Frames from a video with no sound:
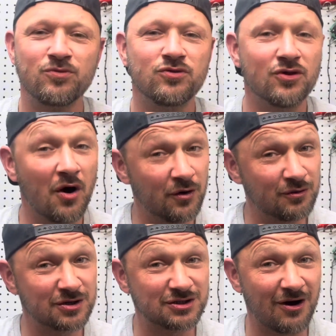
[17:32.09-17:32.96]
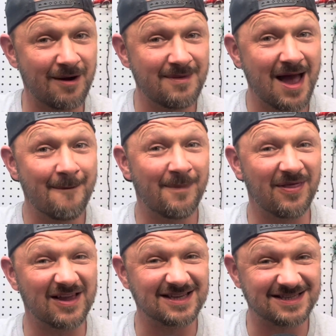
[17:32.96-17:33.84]
Not all the time,
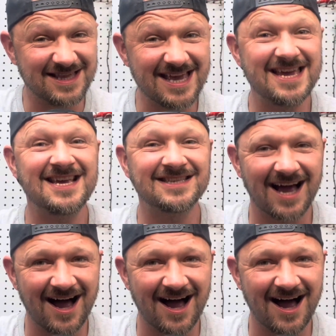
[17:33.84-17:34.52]
but these